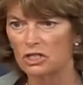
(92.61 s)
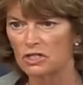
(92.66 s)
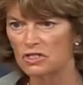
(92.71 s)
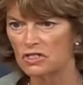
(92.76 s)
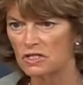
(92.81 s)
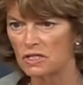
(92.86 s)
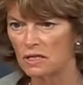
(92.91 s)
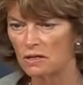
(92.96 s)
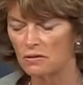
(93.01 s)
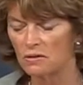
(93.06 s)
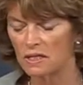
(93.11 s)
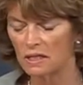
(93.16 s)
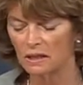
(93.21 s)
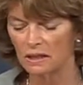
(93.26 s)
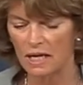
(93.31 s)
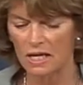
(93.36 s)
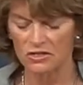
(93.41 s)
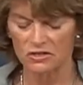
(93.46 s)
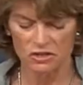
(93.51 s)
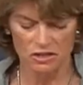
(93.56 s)
It's near the
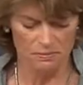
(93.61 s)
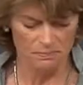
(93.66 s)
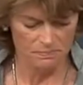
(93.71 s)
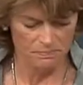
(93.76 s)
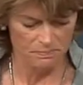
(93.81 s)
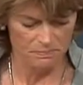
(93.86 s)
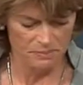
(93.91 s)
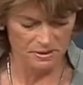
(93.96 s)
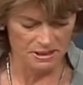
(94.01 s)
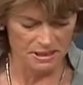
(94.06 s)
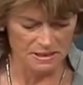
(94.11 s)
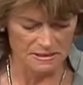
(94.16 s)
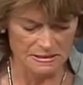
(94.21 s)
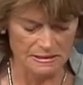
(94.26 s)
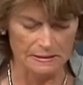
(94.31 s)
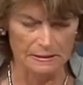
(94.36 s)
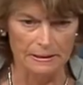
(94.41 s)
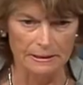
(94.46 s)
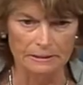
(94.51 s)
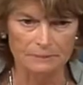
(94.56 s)
Alaska
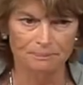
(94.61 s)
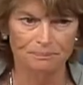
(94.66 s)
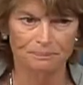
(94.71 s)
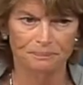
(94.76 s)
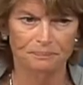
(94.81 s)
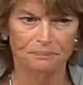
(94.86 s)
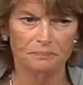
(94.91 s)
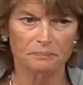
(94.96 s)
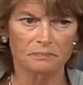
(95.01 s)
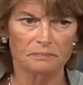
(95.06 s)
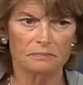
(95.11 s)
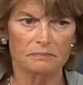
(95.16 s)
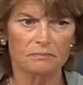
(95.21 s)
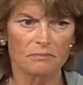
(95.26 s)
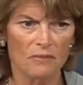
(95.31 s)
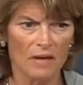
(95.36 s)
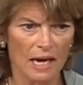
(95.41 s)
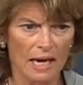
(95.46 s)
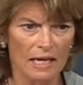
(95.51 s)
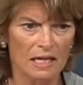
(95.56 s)
Peninsula.
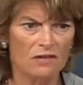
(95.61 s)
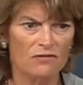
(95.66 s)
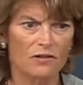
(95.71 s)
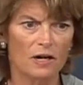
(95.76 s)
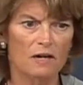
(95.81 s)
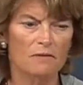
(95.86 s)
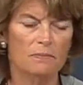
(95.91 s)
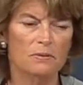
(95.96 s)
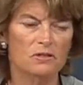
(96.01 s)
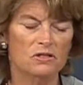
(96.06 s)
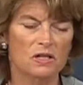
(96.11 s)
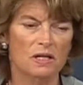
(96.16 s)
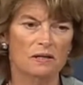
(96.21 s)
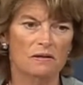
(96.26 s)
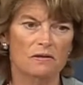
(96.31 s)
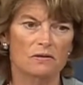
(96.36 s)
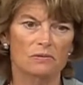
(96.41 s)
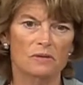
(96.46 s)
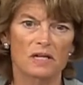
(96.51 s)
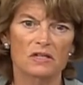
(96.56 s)
85%
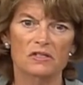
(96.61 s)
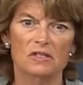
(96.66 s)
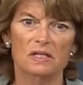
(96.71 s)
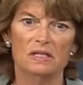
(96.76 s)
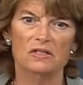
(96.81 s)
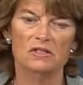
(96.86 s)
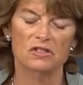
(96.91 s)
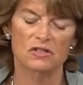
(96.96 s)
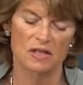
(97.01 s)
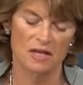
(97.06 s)
of the residents